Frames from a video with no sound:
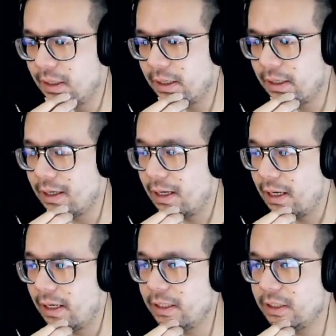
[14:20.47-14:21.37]

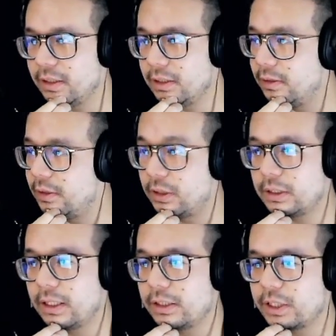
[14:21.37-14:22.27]
I
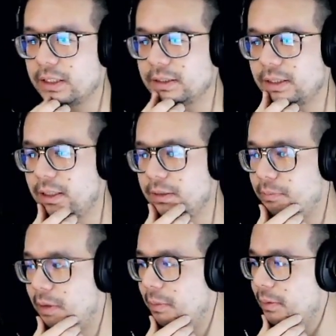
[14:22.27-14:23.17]
didn't get a chance, and I
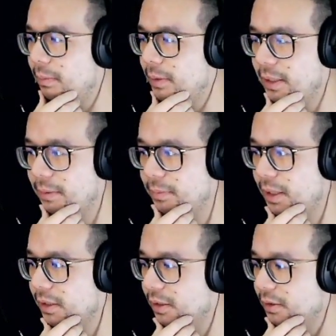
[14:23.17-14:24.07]
probably am
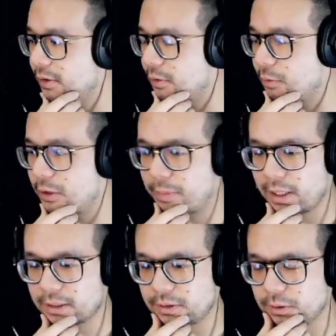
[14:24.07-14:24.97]
not gonna switch
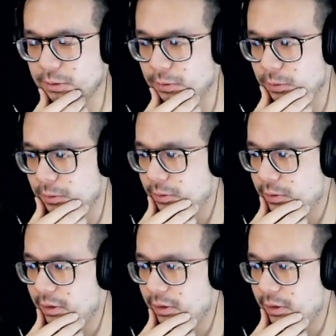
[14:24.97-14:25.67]
back to.